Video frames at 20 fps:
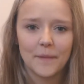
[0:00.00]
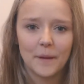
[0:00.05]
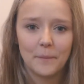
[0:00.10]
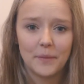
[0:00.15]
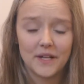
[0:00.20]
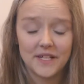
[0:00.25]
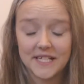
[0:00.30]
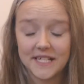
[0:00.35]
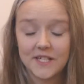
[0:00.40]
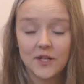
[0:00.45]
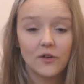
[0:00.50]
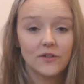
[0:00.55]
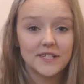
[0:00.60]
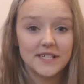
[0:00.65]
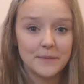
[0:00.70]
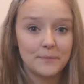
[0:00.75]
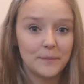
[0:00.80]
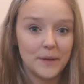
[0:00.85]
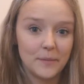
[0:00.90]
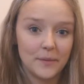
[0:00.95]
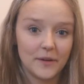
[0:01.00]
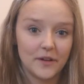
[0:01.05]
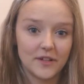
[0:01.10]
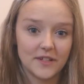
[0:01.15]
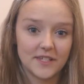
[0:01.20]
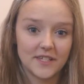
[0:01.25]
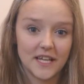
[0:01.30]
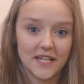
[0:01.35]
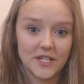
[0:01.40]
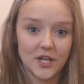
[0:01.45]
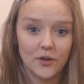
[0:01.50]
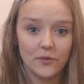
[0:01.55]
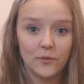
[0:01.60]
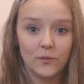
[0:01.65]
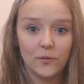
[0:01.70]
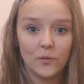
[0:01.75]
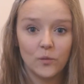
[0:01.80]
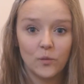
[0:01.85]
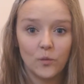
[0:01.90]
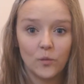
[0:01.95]
Because it's not simply because they don't
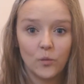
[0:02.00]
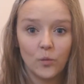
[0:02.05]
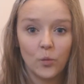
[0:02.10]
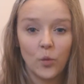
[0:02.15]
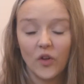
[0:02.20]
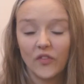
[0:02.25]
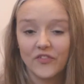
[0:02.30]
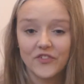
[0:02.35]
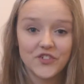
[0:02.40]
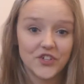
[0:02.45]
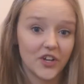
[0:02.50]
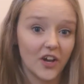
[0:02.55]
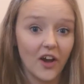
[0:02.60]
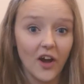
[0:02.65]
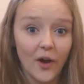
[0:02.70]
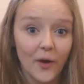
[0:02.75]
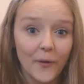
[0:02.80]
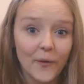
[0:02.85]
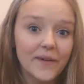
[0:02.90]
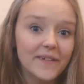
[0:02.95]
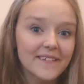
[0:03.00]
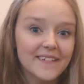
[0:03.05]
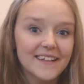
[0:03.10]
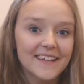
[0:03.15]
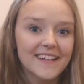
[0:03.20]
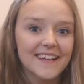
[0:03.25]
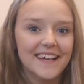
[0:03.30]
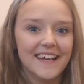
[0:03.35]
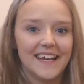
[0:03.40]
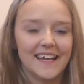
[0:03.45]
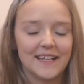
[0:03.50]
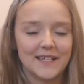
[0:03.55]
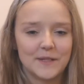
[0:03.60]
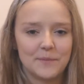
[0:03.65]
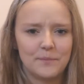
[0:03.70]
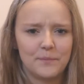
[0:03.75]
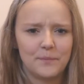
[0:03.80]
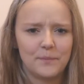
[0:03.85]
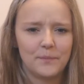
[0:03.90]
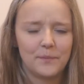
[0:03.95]
want to go, it's
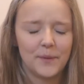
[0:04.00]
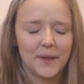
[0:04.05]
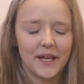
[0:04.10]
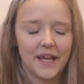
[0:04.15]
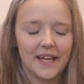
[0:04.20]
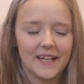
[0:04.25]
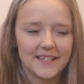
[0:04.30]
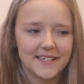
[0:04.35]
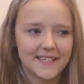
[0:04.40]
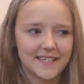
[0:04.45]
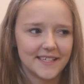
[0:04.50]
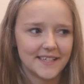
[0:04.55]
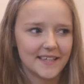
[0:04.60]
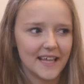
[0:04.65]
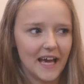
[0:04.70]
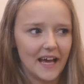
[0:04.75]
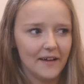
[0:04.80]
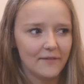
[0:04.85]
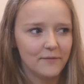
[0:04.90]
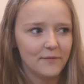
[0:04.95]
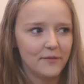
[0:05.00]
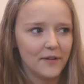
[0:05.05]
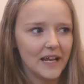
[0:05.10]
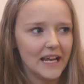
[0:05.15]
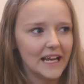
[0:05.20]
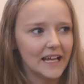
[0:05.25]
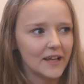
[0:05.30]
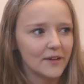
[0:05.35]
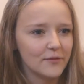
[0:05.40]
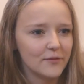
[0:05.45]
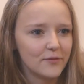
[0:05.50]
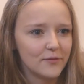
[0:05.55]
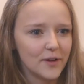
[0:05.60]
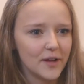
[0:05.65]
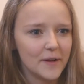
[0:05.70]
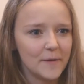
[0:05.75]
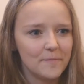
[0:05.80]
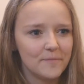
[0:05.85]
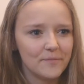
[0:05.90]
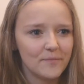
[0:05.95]
that feeling of
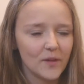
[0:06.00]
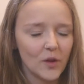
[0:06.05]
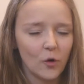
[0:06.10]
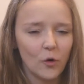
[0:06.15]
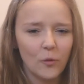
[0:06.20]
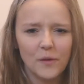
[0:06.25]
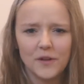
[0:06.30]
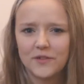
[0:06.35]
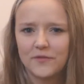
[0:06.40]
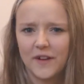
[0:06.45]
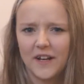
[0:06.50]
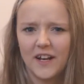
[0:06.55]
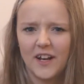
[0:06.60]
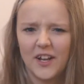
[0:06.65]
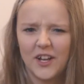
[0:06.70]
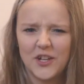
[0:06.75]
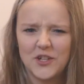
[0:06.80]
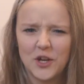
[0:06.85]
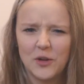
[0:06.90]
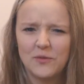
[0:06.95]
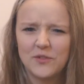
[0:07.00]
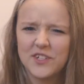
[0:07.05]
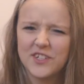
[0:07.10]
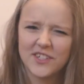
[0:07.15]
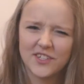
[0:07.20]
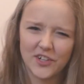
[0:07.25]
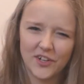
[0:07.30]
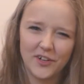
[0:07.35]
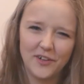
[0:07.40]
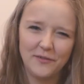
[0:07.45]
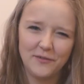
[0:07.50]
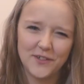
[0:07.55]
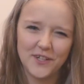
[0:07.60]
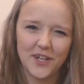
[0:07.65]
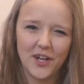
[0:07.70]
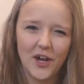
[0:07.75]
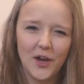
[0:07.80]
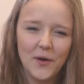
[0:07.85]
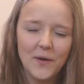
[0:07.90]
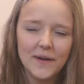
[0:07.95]
almost feeling like you don't deserve to
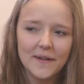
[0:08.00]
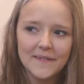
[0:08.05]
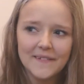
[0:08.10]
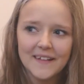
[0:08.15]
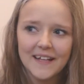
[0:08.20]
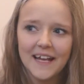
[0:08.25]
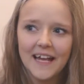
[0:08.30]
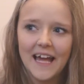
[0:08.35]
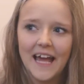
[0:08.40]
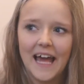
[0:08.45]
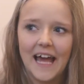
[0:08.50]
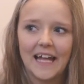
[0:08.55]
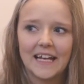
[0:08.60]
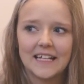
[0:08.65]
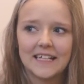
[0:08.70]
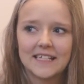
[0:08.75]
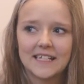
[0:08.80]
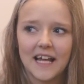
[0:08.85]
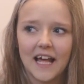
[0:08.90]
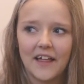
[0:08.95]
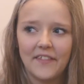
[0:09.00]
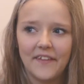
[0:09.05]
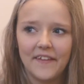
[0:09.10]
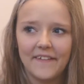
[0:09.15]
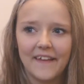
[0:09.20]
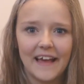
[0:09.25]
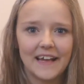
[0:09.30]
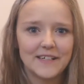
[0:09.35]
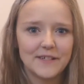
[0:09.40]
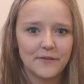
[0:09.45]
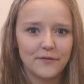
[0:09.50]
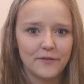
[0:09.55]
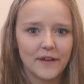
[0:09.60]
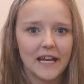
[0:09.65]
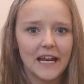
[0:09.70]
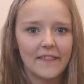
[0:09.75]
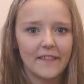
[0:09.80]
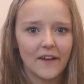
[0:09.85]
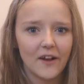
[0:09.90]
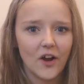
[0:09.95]
go. And I think that is a
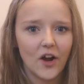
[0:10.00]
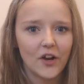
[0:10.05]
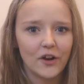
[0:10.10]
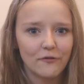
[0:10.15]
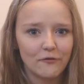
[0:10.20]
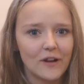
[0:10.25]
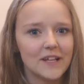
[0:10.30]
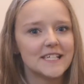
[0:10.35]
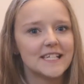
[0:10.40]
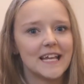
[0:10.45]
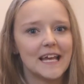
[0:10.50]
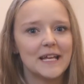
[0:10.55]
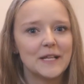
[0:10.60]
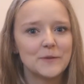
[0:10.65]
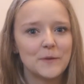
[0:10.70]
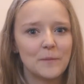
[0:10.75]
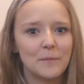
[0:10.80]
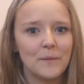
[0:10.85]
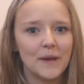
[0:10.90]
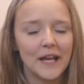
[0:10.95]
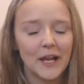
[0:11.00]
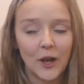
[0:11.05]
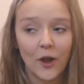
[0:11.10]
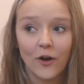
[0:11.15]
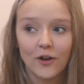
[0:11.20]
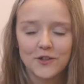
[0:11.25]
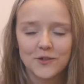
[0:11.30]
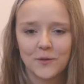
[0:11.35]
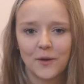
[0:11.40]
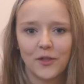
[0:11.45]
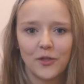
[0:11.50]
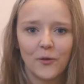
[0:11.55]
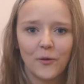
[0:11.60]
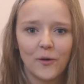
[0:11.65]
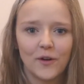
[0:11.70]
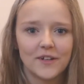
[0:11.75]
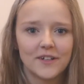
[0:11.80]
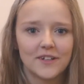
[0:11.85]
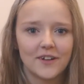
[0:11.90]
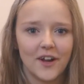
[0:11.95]
feeling that kind of resonates with me a lot. So I
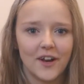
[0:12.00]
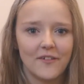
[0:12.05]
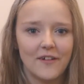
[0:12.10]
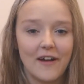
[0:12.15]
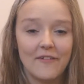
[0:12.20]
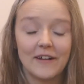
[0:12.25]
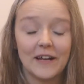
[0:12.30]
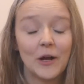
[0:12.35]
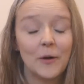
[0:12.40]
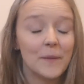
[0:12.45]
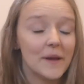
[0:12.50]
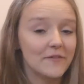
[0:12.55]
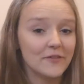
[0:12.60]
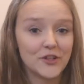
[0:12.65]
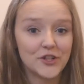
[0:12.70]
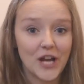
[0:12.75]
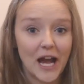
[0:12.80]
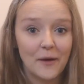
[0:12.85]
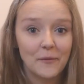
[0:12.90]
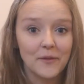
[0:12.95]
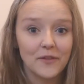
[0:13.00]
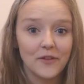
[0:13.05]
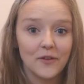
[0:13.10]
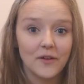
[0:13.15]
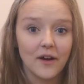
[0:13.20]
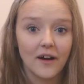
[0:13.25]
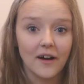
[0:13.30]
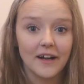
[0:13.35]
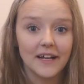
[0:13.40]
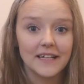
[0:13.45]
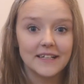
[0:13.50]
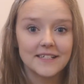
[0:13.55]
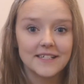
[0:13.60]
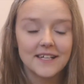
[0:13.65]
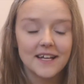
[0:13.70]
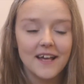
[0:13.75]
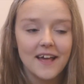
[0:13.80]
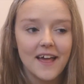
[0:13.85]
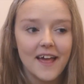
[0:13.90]
thought I'd kind of have a little bit of a chat with you guys.